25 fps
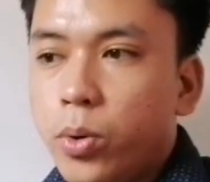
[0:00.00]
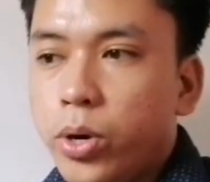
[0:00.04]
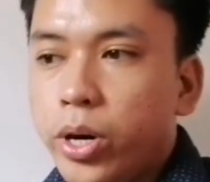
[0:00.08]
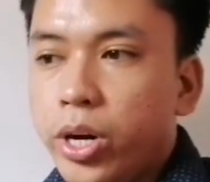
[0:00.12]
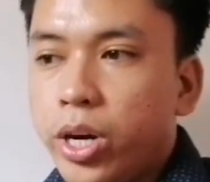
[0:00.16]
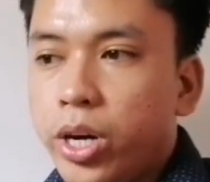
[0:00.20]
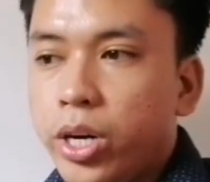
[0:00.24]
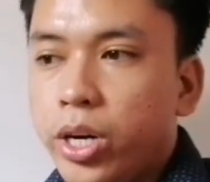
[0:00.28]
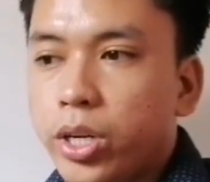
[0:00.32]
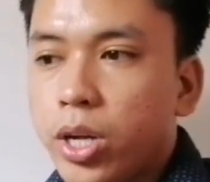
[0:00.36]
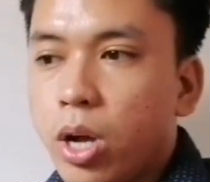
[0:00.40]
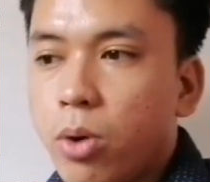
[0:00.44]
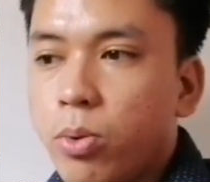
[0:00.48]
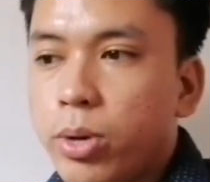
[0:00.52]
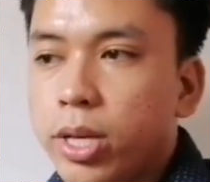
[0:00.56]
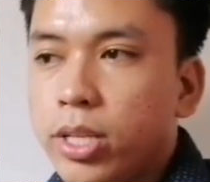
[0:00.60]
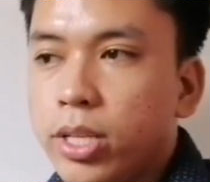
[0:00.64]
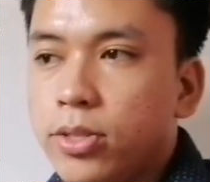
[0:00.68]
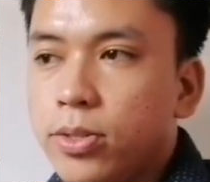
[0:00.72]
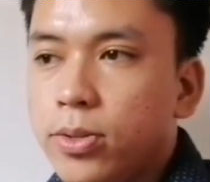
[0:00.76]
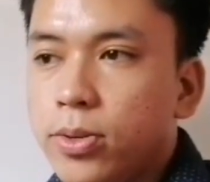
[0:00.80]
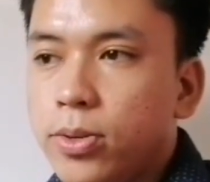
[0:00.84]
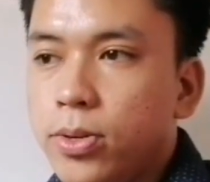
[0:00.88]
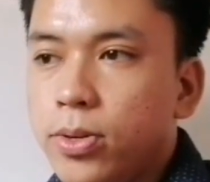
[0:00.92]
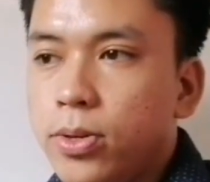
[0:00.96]
We're
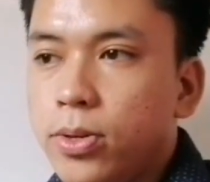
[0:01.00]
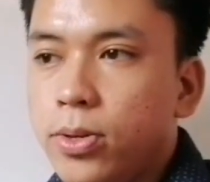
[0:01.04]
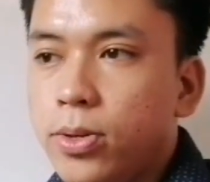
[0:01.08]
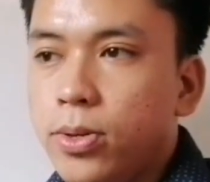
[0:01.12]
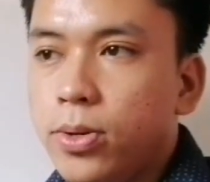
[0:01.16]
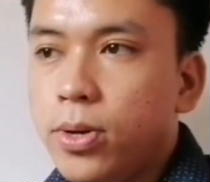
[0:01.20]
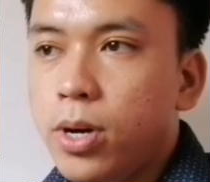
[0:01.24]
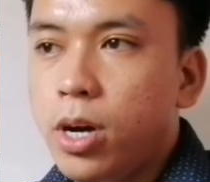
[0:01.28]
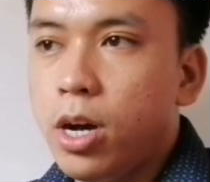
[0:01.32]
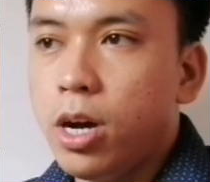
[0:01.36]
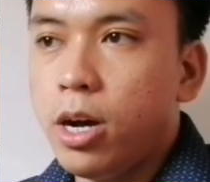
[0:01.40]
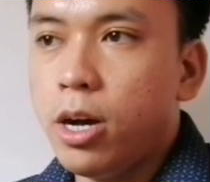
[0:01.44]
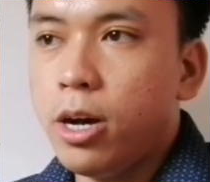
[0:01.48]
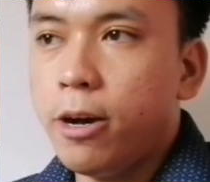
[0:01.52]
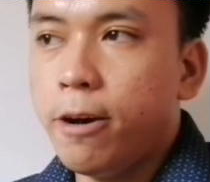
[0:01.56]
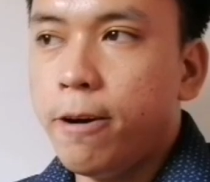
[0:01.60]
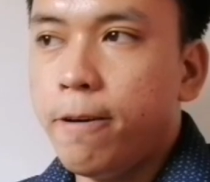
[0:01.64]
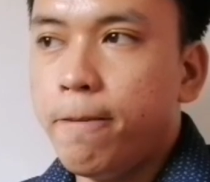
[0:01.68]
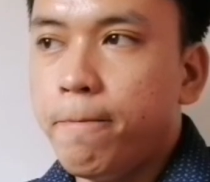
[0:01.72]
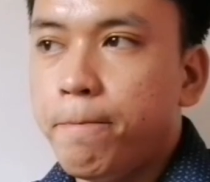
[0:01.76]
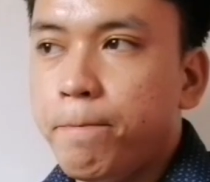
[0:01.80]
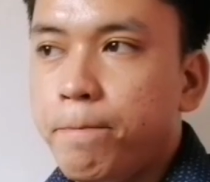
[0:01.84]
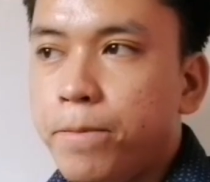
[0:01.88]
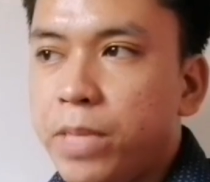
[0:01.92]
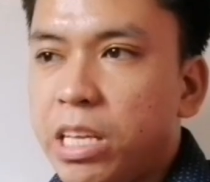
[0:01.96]
going to
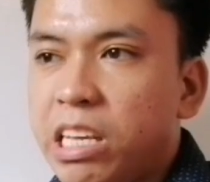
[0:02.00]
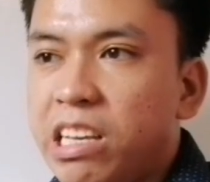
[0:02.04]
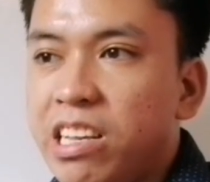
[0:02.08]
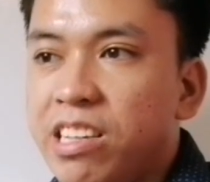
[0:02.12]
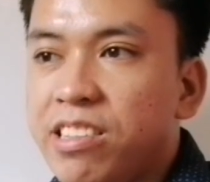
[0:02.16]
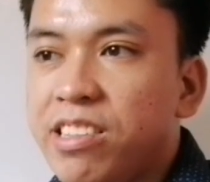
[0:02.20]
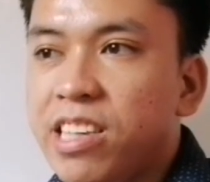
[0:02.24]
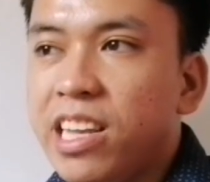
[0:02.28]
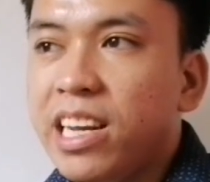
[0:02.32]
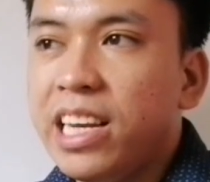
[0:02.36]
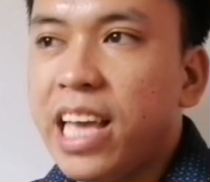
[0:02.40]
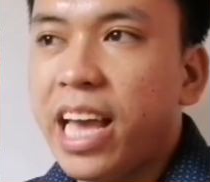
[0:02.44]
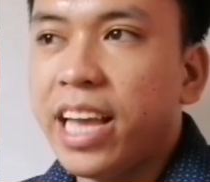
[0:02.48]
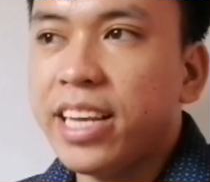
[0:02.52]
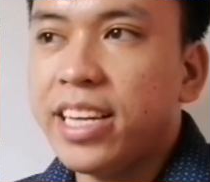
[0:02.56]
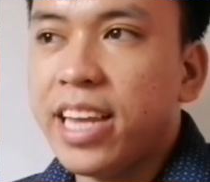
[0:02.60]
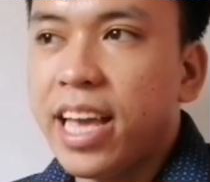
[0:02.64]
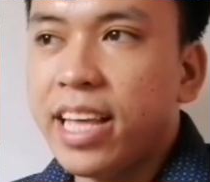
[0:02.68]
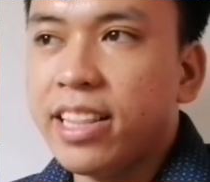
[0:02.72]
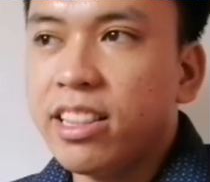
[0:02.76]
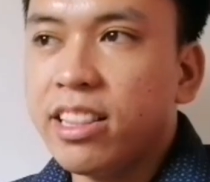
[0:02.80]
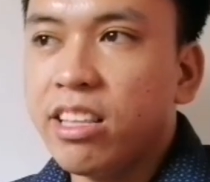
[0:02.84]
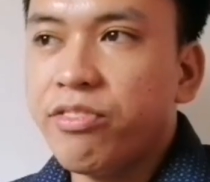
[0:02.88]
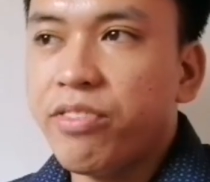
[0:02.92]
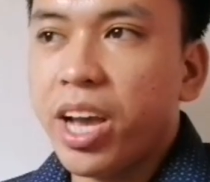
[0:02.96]
easily
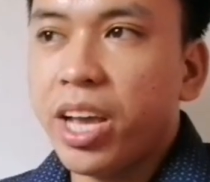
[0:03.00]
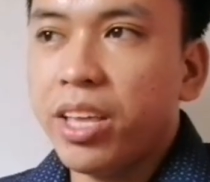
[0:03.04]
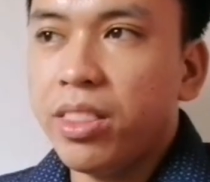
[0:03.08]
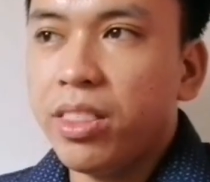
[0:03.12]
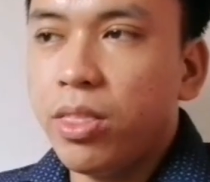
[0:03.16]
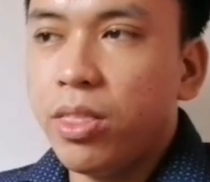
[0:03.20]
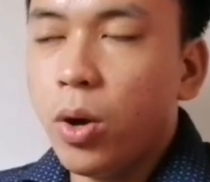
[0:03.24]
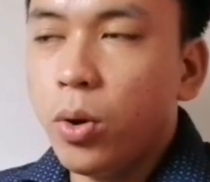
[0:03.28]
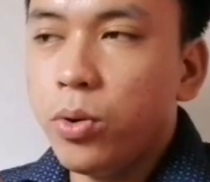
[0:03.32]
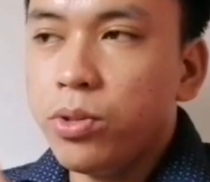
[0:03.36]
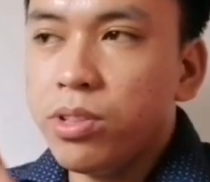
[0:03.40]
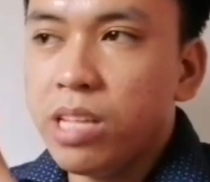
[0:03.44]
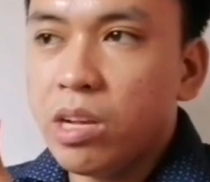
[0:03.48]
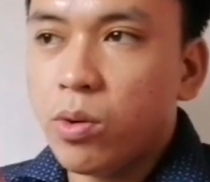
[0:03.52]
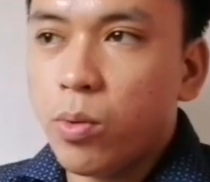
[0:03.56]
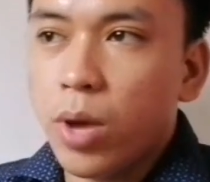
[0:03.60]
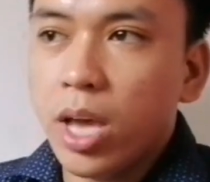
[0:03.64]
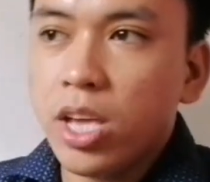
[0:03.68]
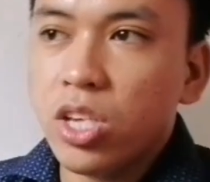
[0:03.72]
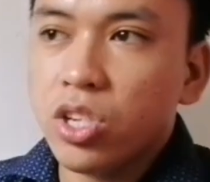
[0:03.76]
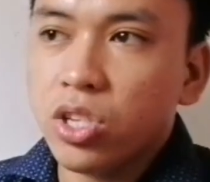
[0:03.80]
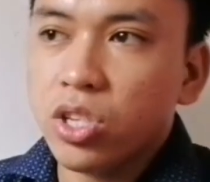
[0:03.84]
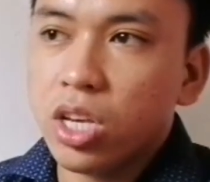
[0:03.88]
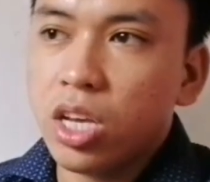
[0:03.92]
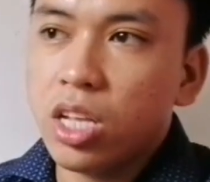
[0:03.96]
identify those
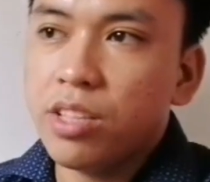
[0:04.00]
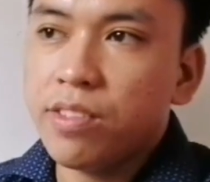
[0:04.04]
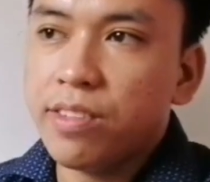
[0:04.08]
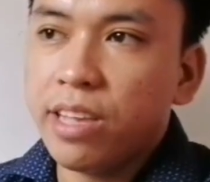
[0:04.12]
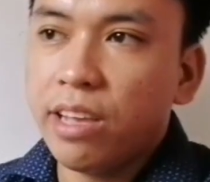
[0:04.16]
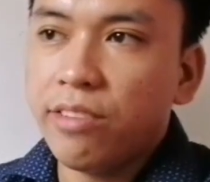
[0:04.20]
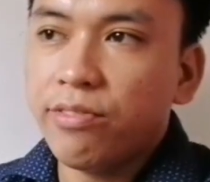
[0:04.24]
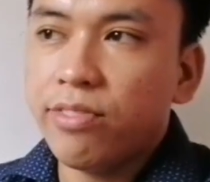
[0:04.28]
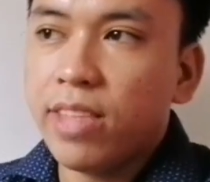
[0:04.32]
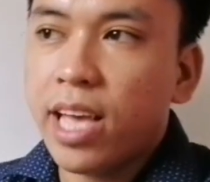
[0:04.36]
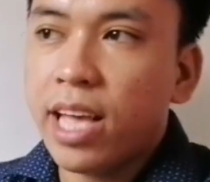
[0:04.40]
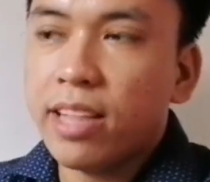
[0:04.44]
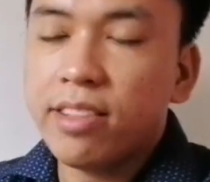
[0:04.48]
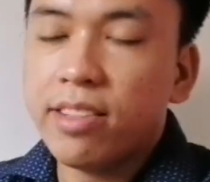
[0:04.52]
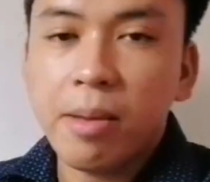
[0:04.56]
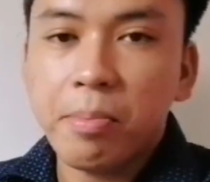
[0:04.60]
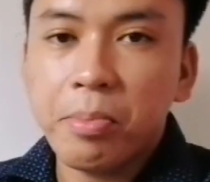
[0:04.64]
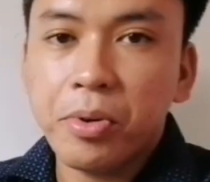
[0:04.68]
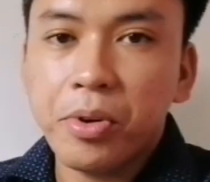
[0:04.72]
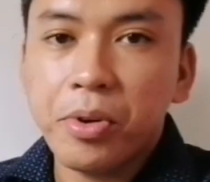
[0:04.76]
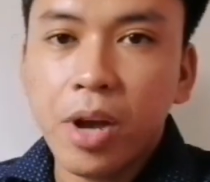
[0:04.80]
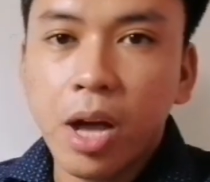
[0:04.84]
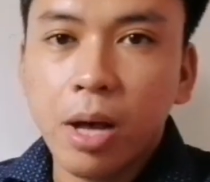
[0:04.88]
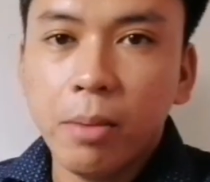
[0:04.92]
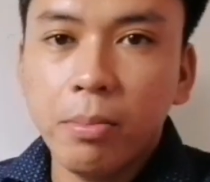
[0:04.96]
equations if
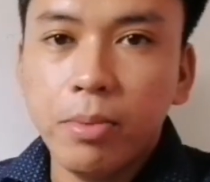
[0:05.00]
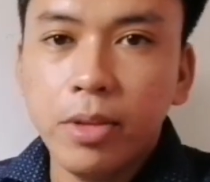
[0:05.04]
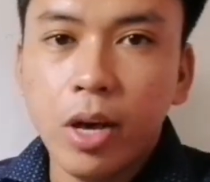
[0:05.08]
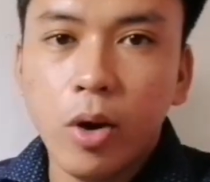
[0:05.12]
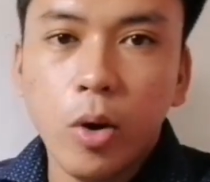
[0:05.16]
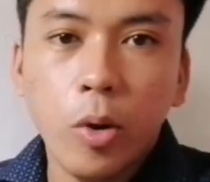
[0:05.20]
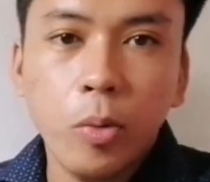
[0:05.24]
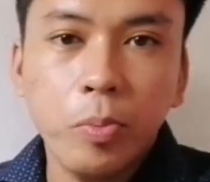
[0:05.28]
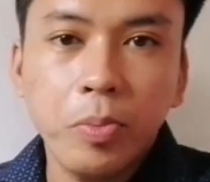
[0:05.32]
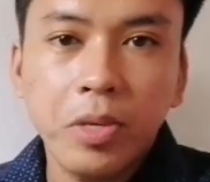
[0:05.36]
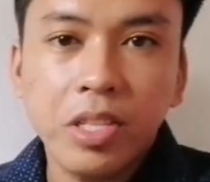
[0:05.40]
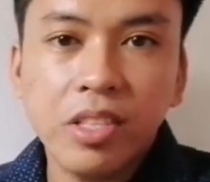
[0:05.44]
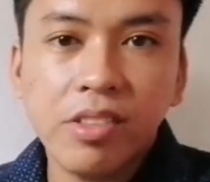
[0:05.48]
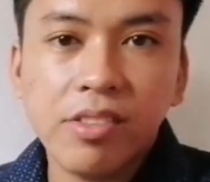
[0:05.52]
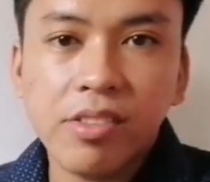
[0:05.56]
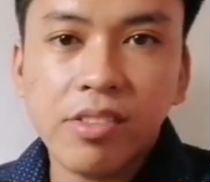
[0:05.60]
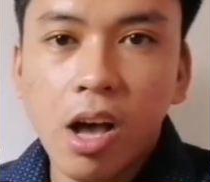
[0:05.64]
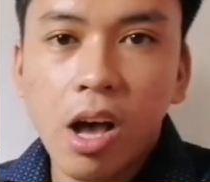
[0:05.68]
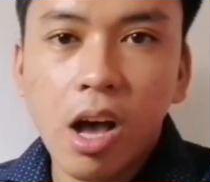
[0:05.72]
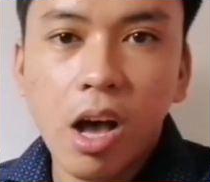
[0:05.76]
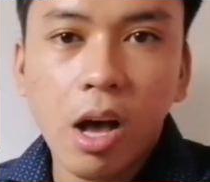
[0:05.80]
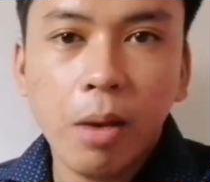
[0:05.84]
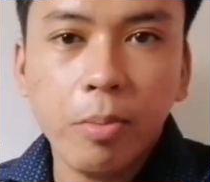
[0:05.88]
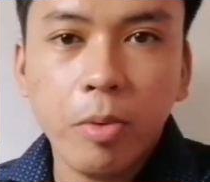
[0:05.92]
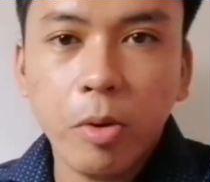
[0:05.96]
that's a parabola,
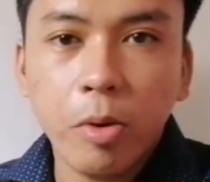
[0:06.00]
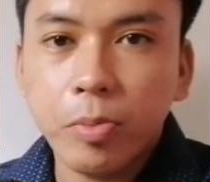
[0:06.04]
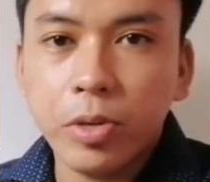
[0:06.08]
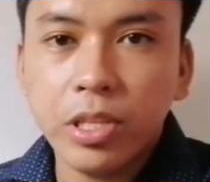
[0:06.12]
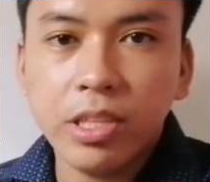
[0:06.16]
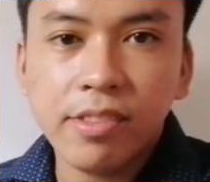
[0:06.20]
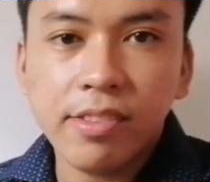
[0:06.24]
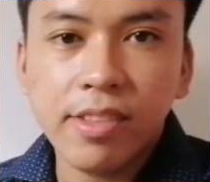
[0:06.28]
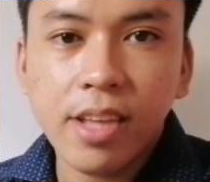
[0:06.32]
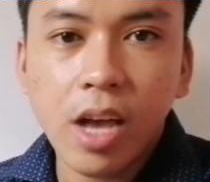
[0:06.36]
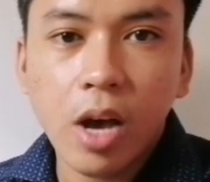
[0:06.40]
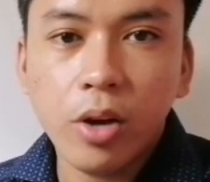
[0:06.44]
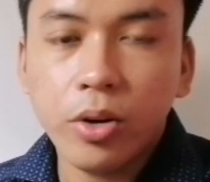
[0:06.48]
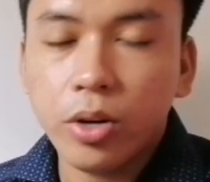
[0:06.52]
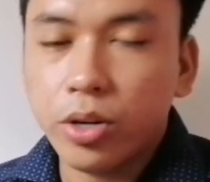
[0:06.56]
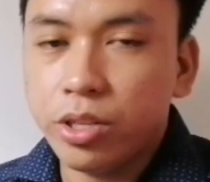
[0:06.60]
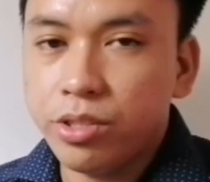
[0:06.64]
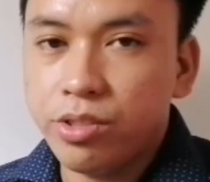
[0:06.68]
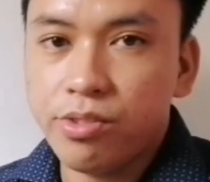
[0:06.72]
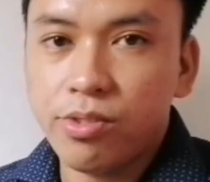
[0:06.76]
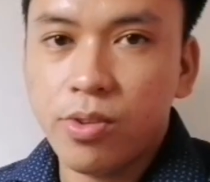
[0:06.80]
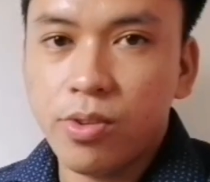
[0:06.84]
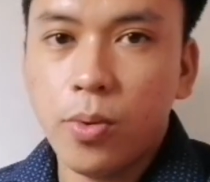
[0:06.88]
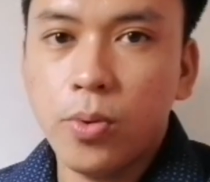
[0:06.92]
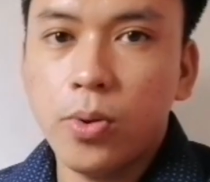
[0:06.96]
opens up, opens down,
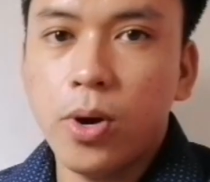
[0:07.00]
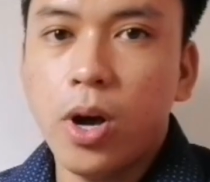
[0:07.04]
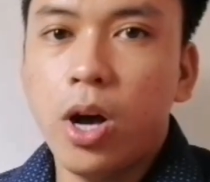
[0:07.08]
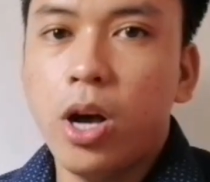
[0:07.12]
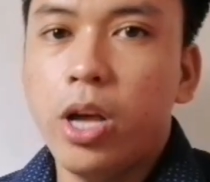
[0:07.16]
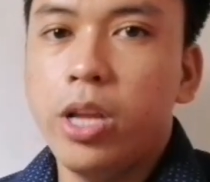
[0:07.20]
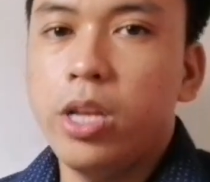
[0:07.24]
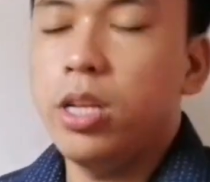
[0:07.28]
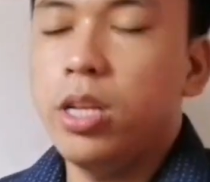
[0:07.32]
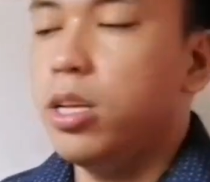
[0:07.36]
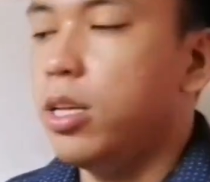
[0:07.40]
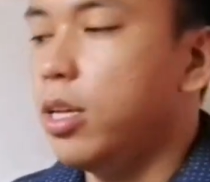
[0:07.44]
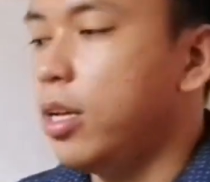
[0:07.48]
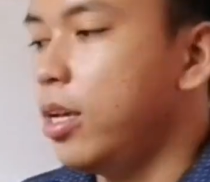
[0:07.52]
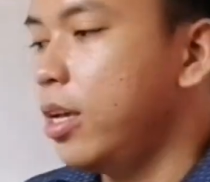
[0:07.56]
and so on.